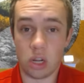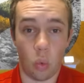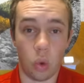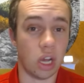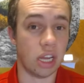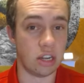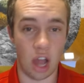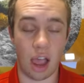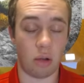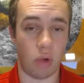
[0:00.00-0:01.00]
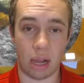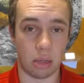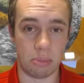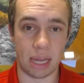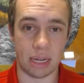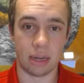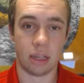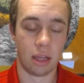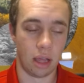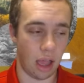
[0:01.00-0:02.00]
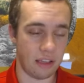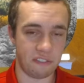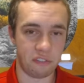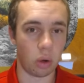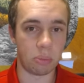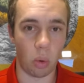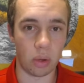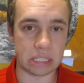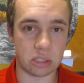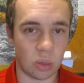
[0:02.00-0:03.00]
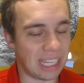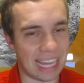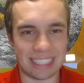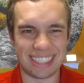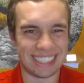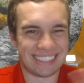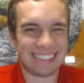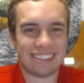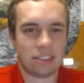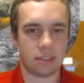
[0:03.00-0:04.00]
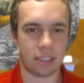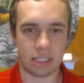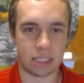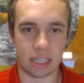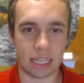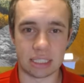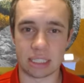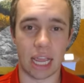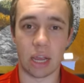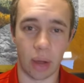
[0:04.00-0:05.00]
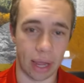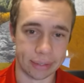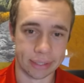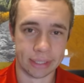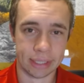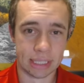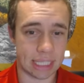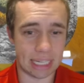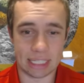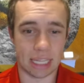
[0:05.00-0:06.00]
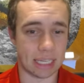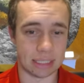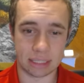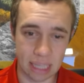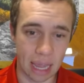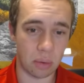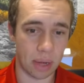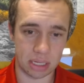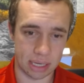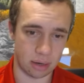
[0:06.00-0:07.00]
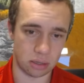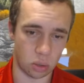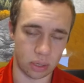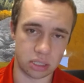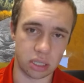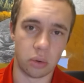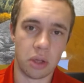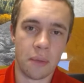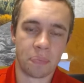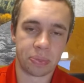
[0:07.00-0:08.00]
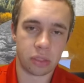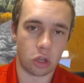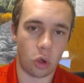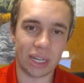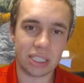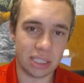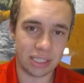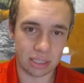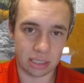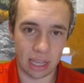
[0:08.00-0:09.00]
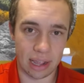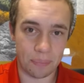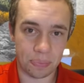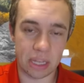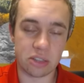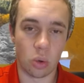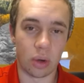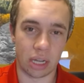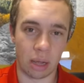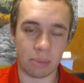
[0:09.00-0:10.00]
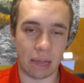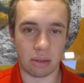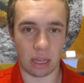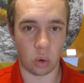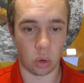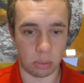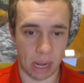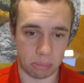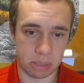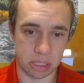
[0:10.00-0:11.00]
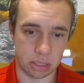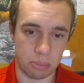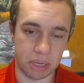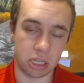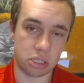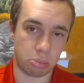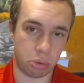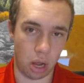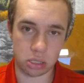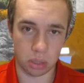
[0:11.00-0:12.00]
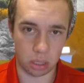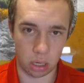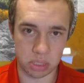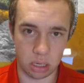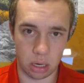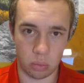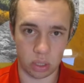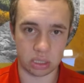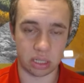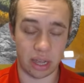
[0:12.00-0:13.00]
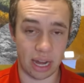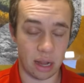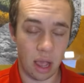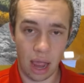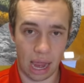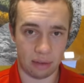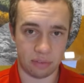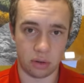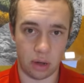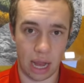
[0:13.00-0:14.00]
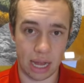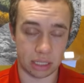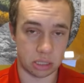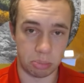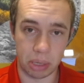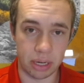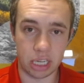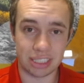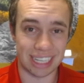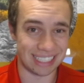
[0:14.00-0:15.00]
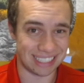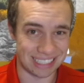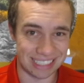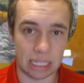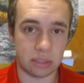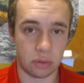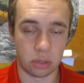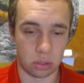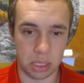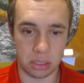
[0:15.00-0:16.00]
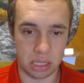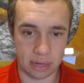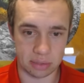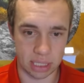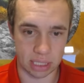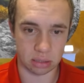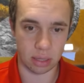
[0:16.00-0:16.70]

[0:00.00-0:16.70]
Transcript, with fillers: Would not recommend it. A 4-point swing, that's just that's stay away. That is stay away territory. So the question in this game is going to come down to that quarterback position, because Brosmer comes in on one side after an experienced and successful career at the FCS